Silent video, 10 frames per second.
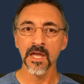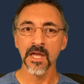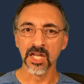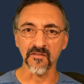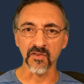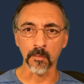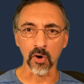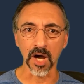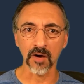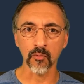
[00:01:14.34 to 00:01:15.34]
Given the
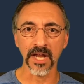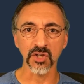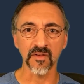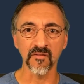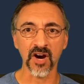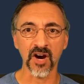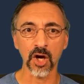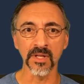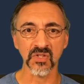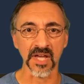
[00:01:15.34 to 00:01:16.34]
broad range of
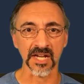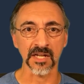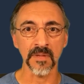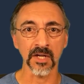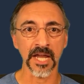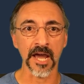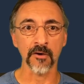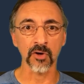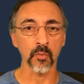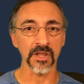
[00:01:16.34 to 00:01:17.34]
environments that can be
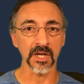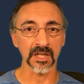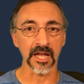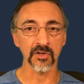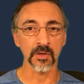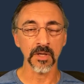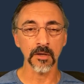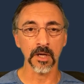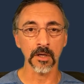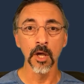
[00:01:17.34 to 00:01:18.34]
encountered within cloud
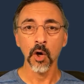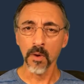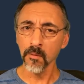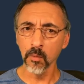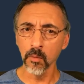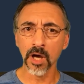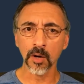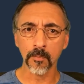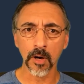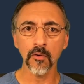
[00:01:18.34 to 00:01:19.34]
computing, we would want our
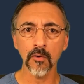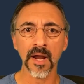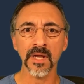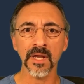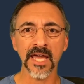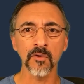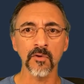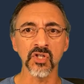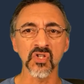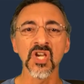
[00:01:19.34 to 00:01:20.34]
programming
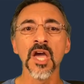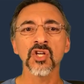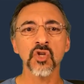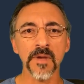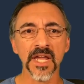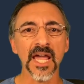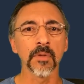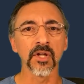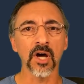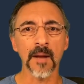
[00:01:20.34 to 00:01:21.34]
languages to be able
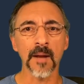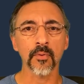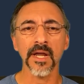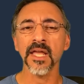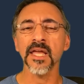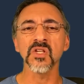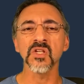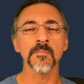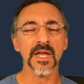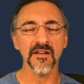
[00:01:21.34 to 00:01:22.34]
to operate in as
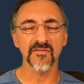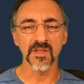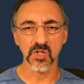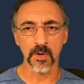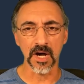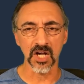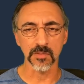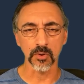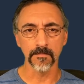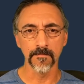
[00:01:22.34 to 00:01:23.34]
many of them as
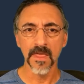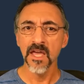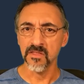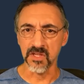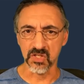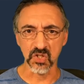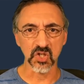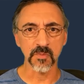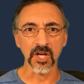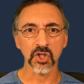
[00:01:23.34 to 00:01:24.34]
possible. This is
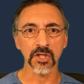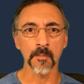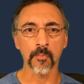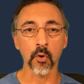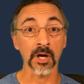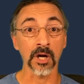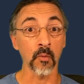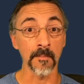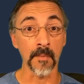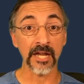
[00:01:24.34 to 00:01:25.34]
especially important
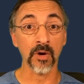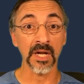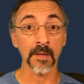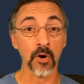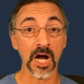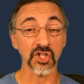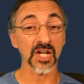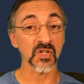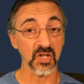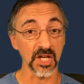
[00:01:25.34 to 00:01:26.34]
when migrating
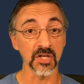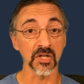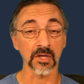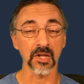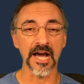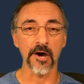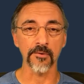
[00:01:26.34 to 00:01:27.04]
projects into the cloud.